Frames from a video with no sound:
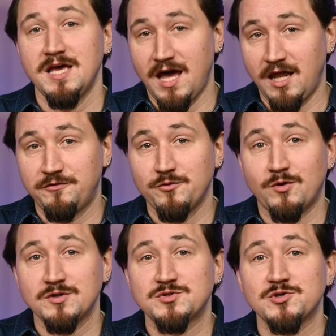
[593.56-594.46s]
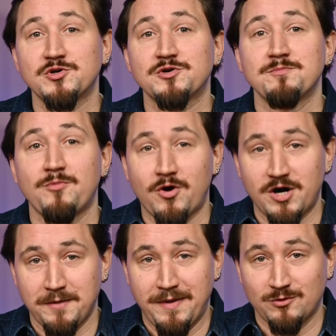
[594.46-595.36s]
And if you want to learn
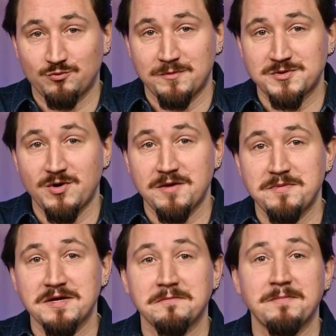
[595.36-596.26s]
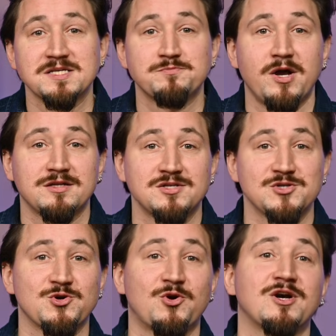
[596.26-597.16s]
more about web scraping, best
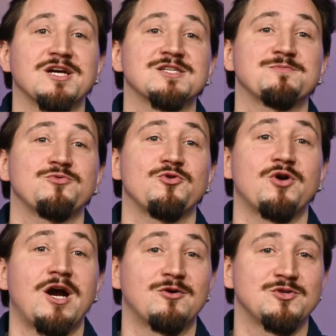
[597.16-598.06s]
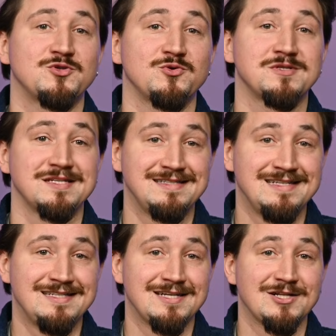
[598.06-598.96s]
practices, or explore our tools in
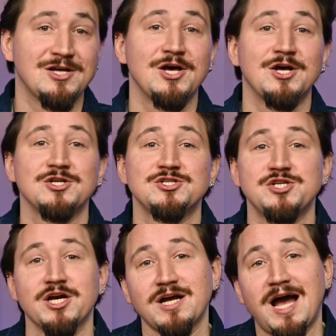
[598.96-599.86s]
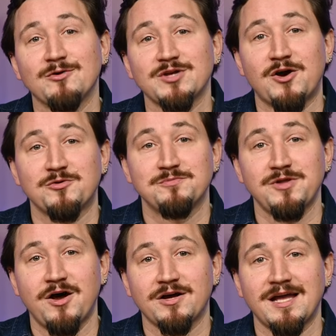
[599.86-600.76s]
detail, check out our
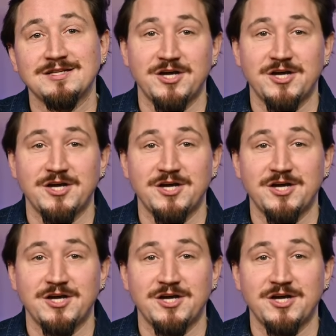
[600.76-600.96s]
blog and